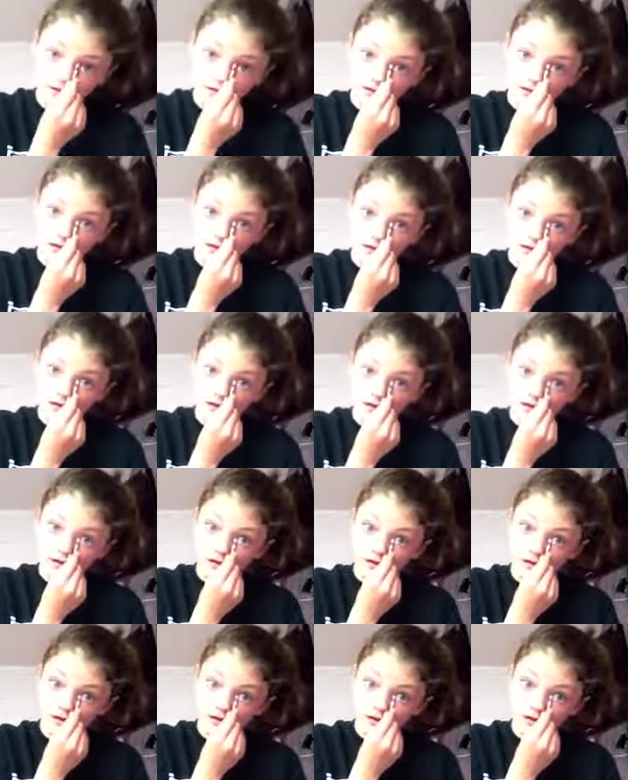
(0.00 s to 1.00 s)

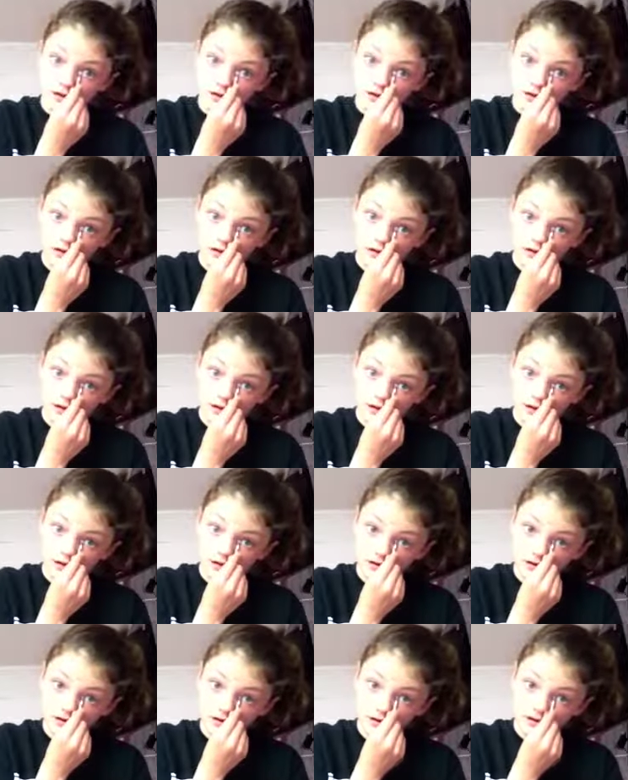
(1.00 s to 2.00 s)

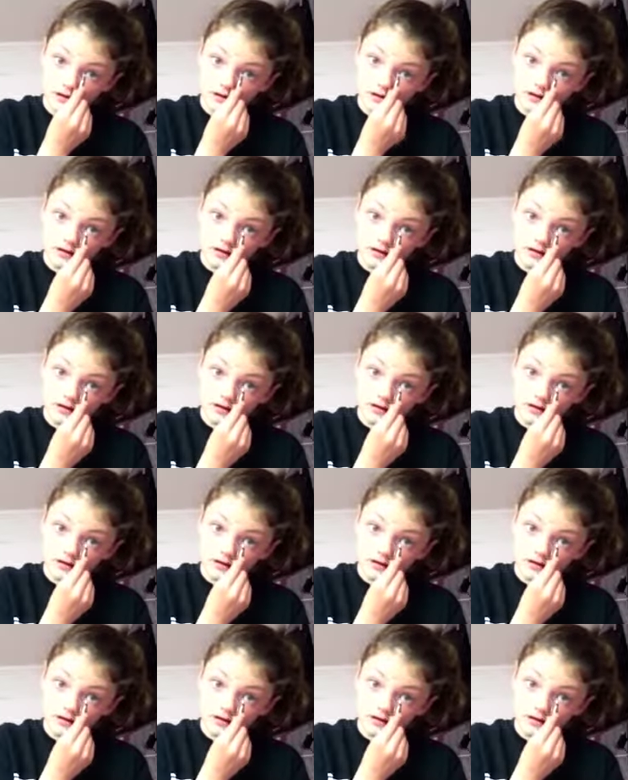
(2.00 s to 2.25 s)
(silence)